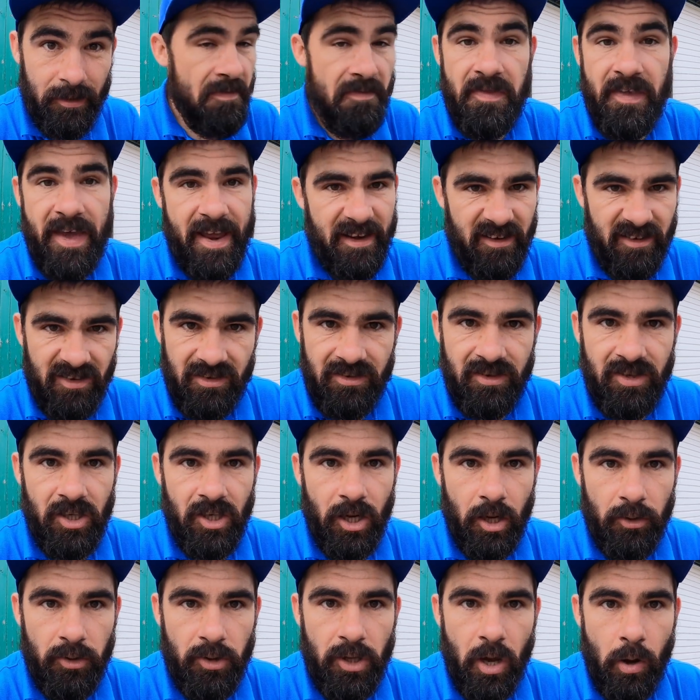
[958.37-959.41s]
and then, you
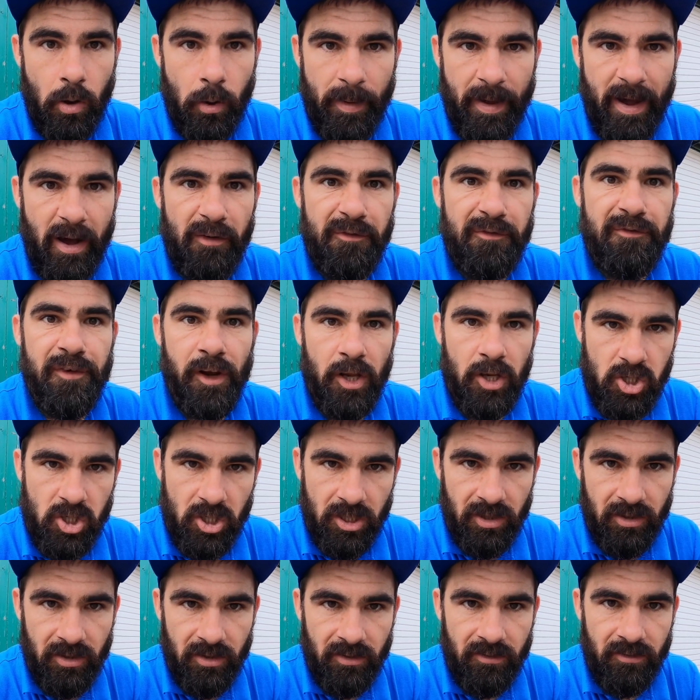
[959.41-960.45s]
know, go about
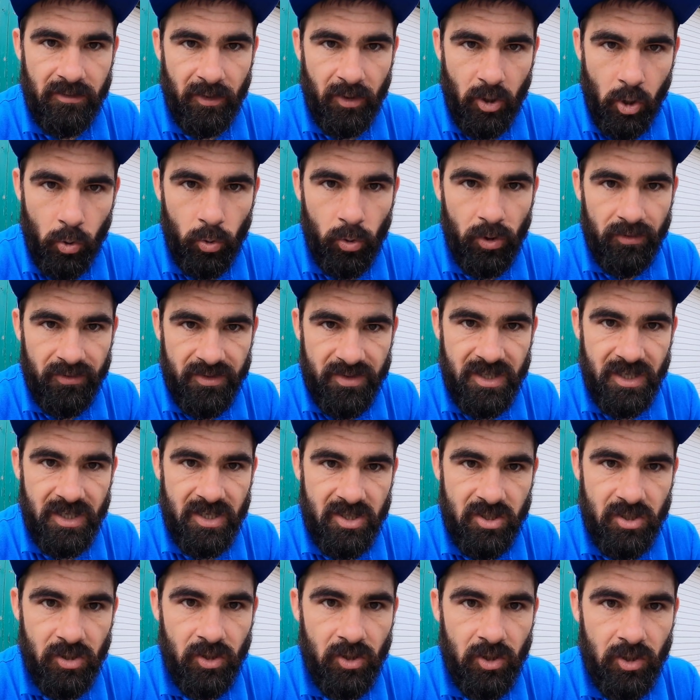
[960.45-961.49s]
flushing the coolant
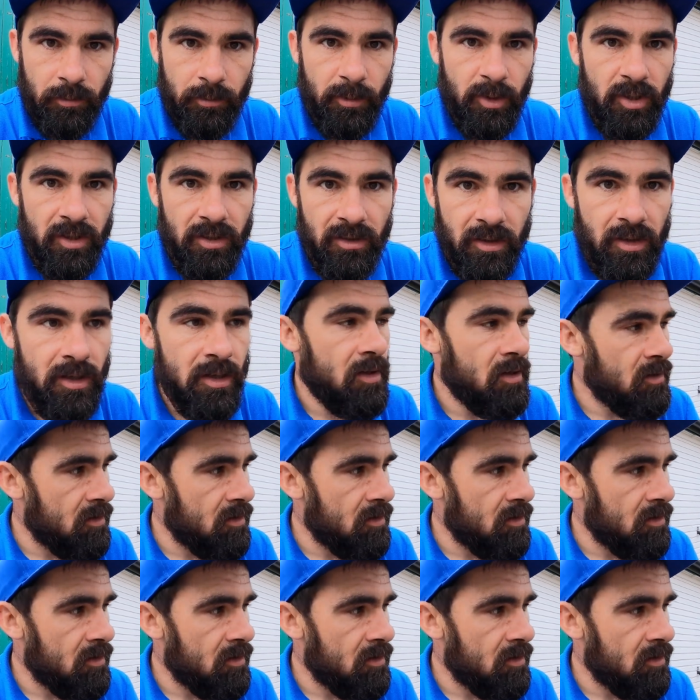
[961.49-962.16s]
system and